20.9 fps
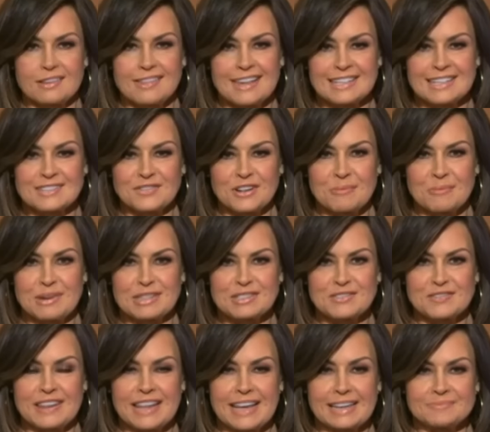thanks very
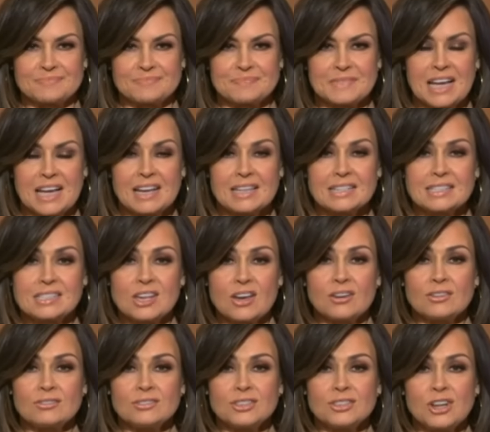much for that.
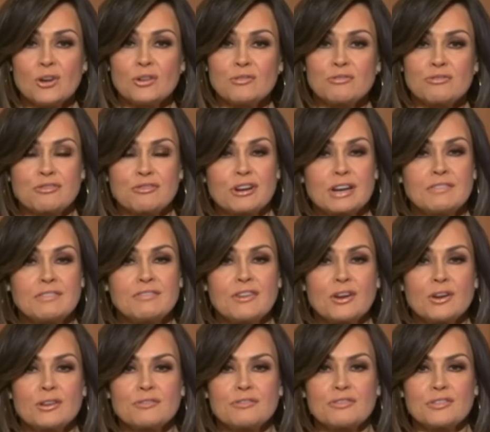So, no free
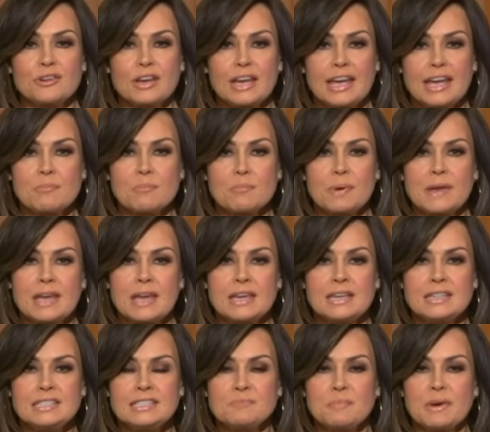vote for
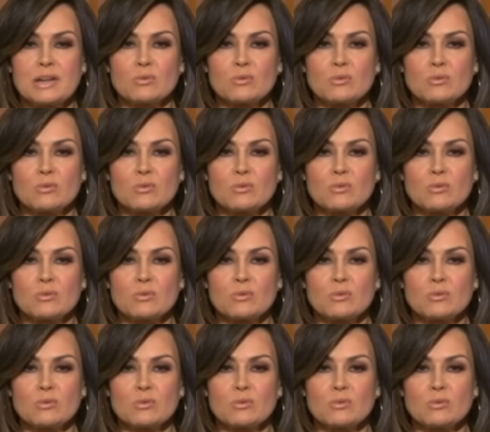MPs,